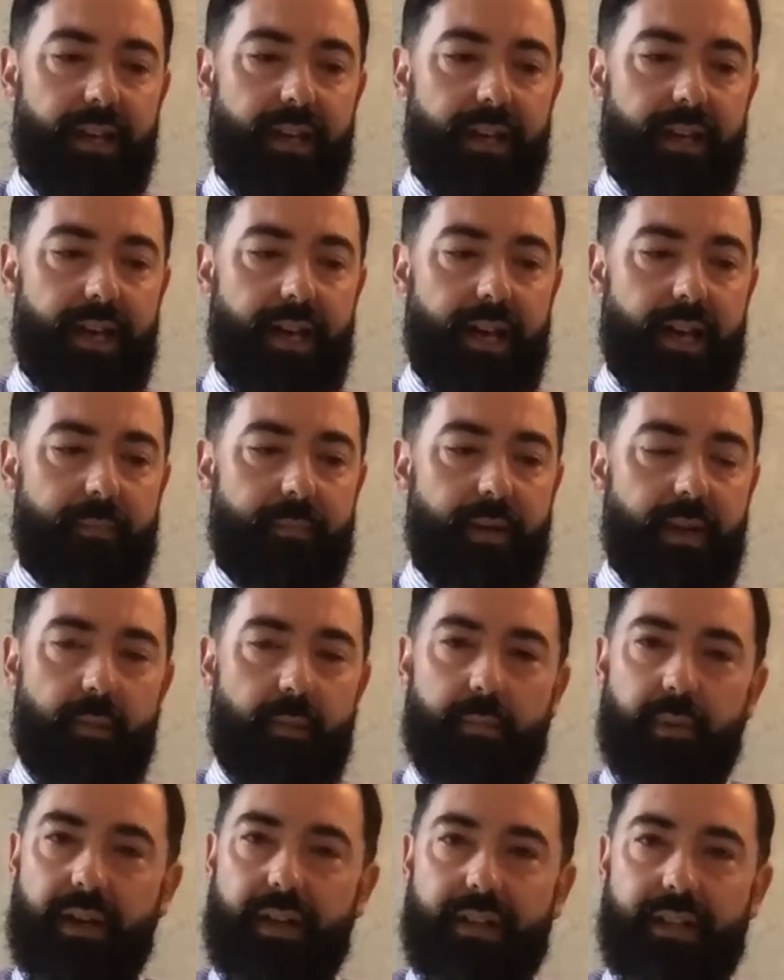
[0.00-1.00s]

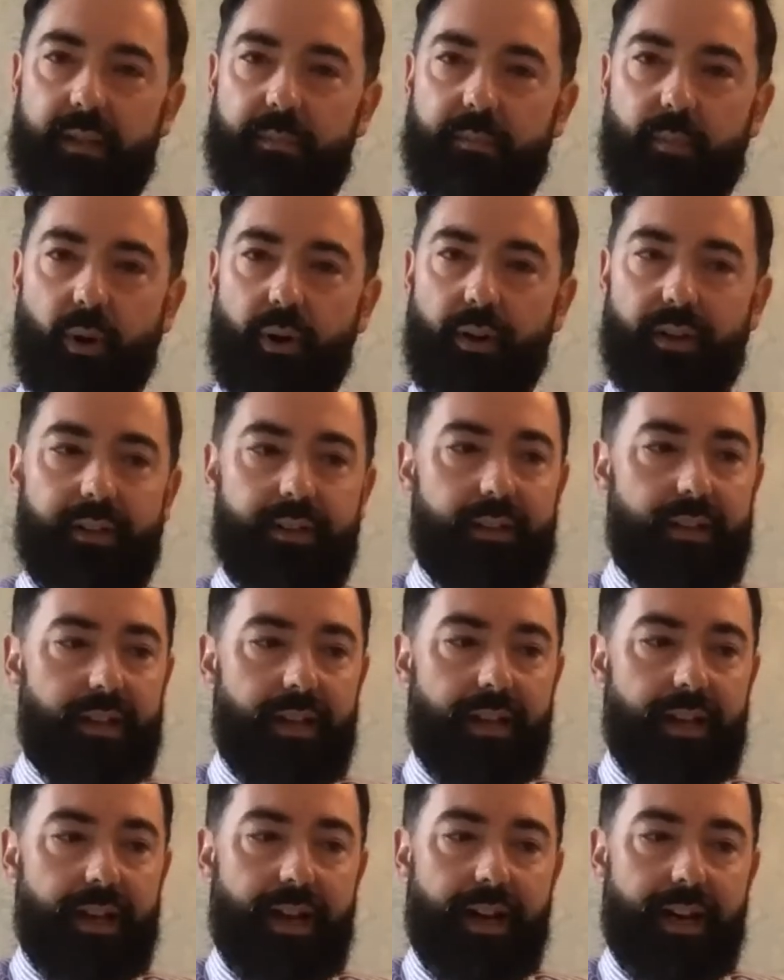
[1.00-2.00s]
But at this point,
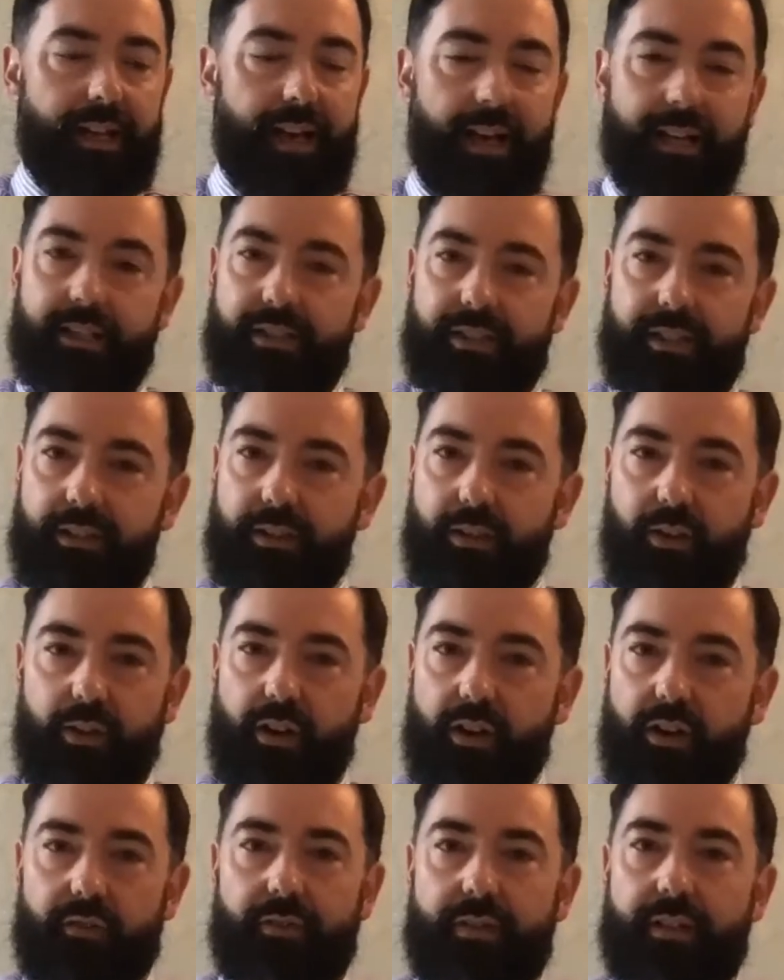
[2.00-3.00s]
I still not
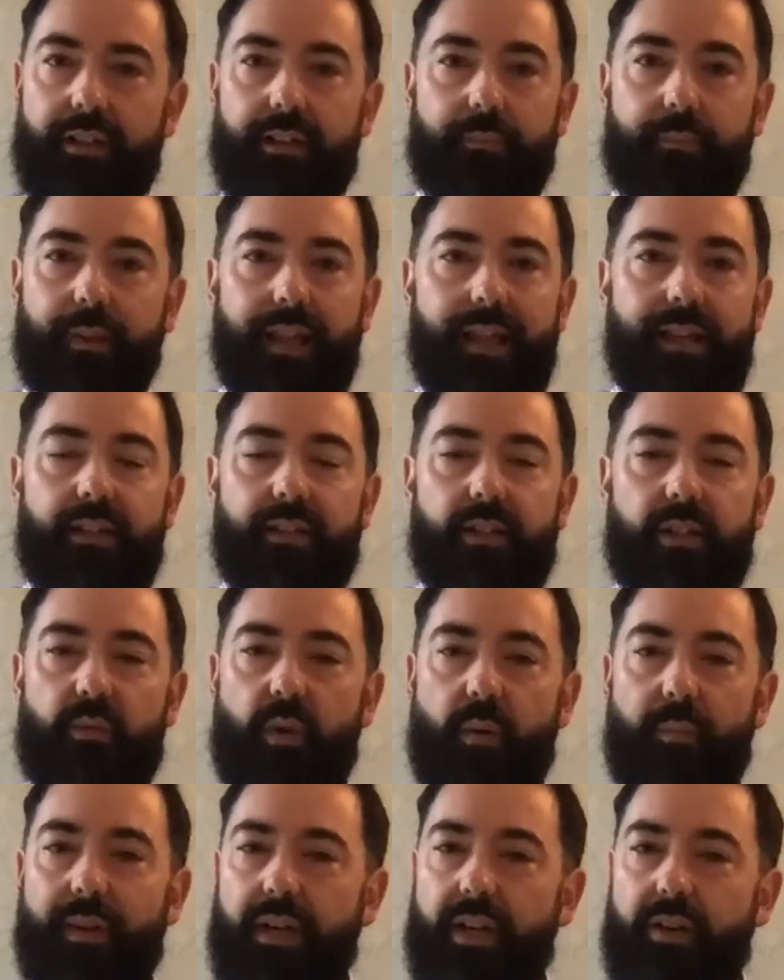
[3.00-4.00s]
got a real plan as to
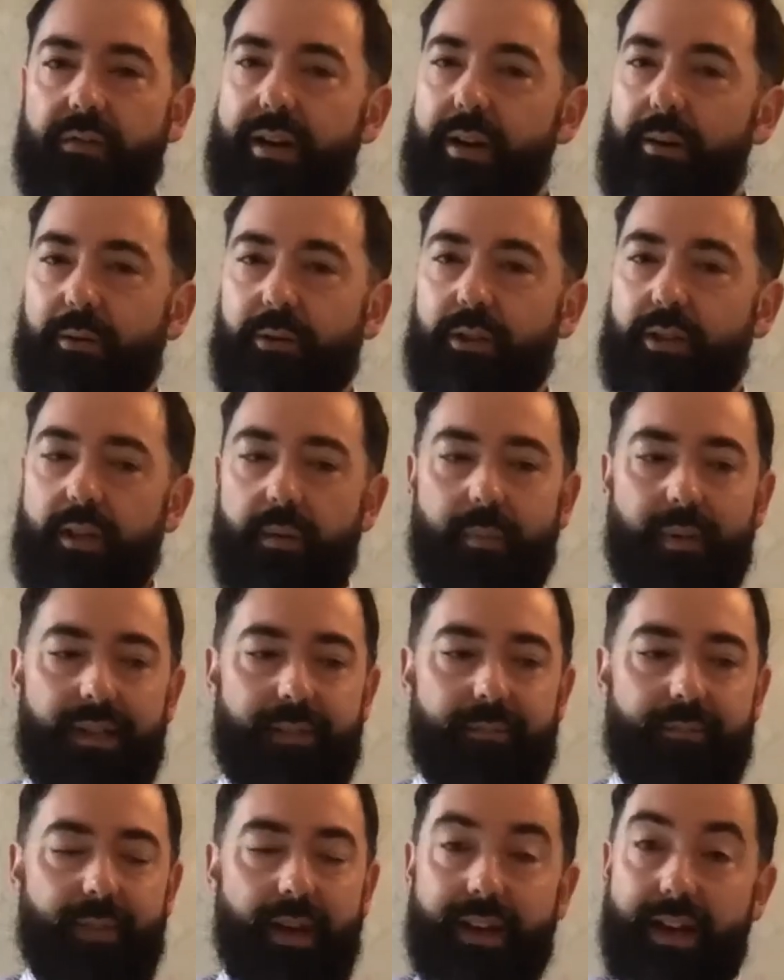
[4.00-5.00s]
what my career was going to
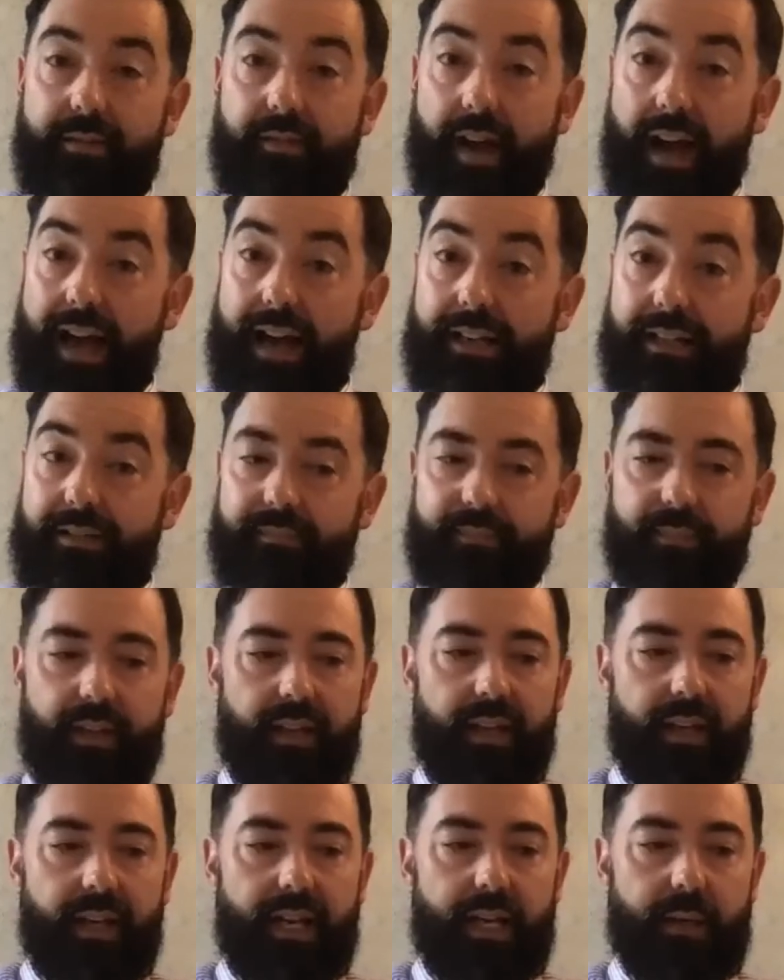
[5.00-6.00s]
be. I never had.
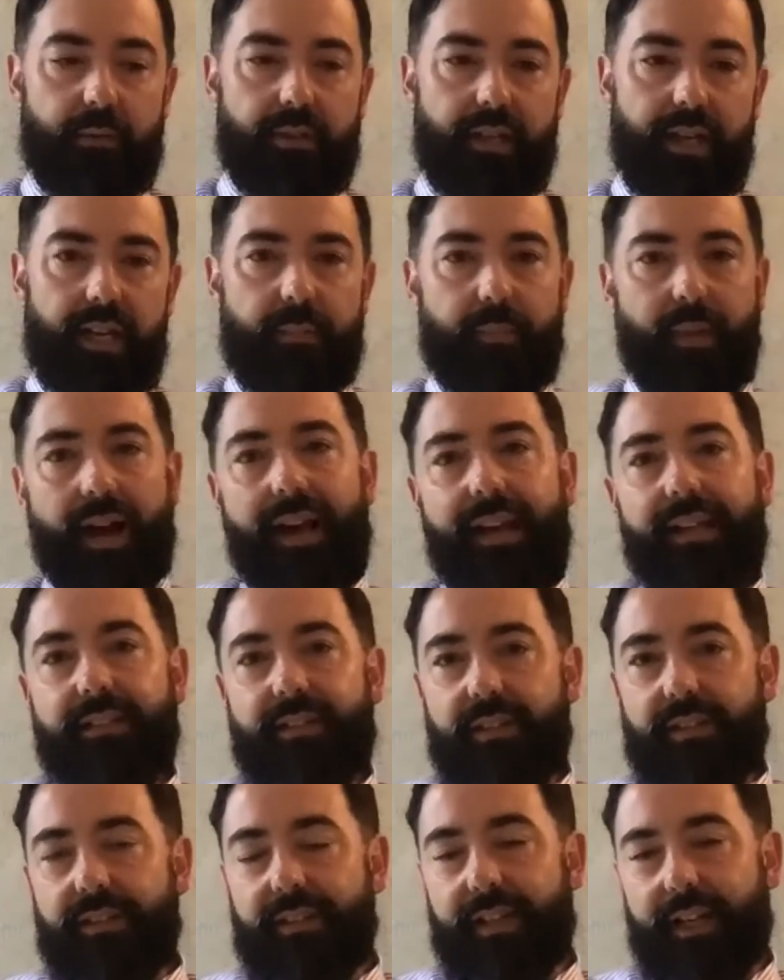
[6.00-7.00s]
And it was kind of by
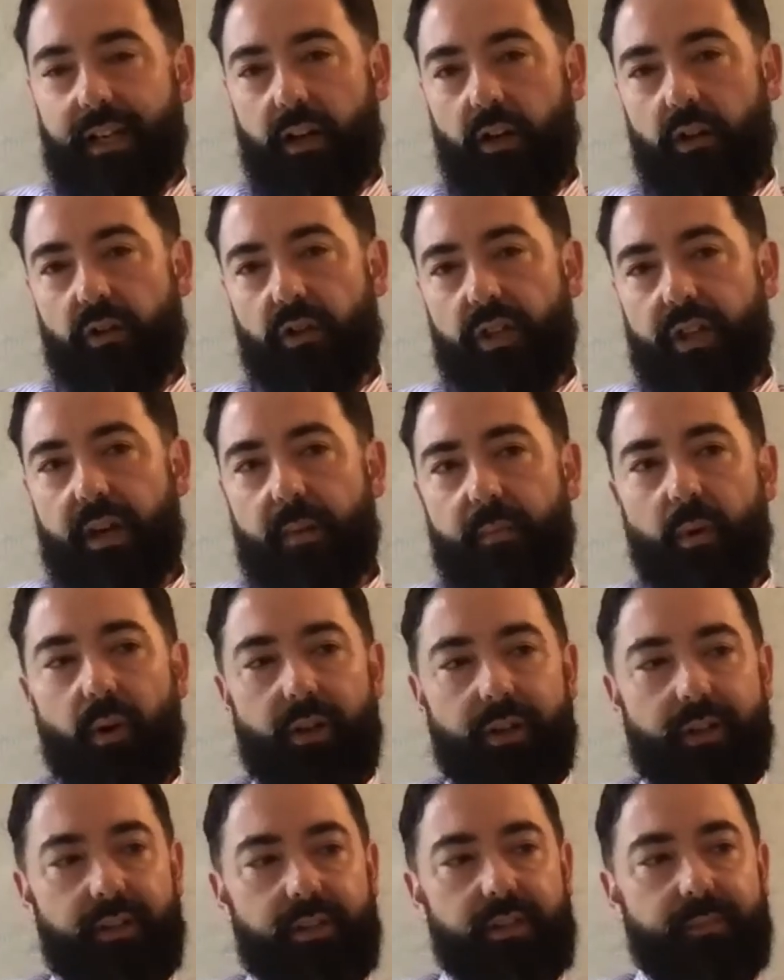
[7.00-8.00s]
accident that I got to that
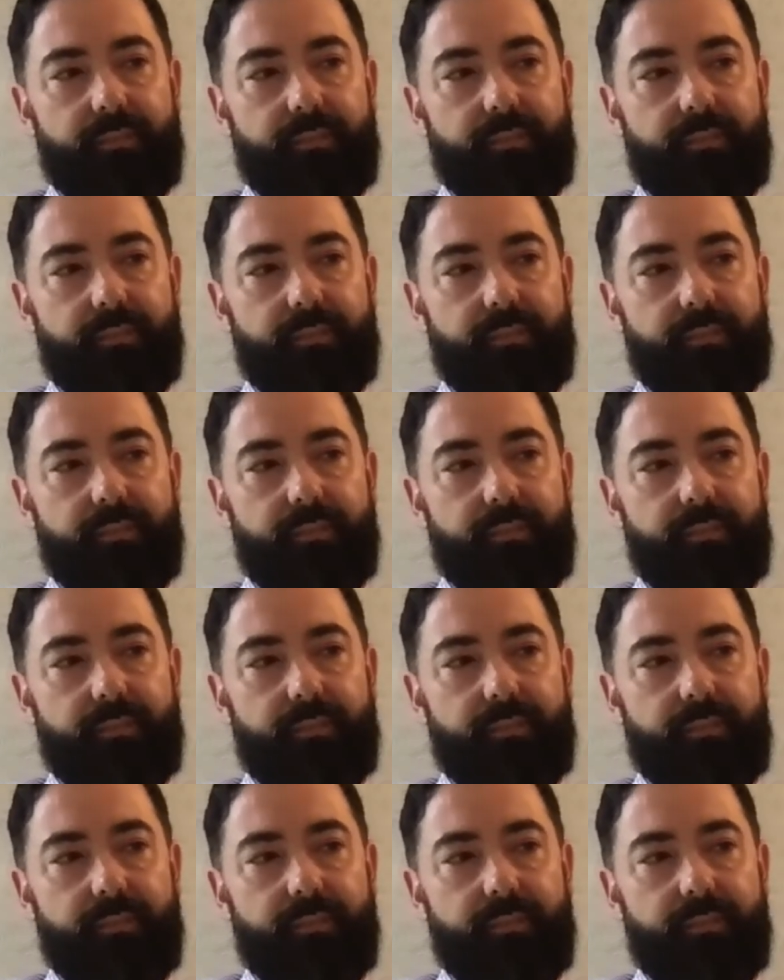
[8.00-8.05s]
point.